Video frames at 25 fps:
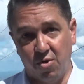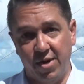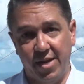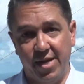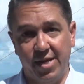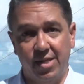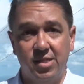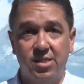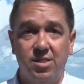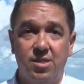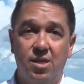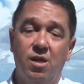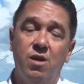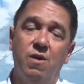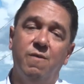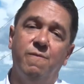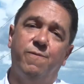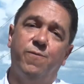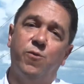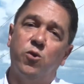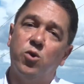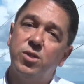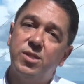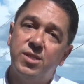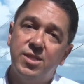upgrades
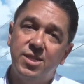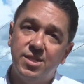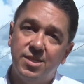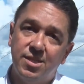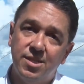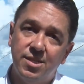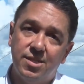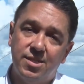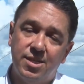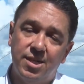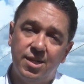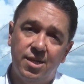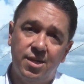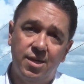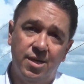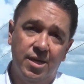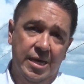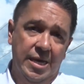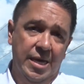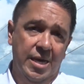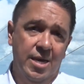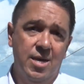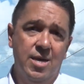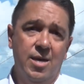for TTT.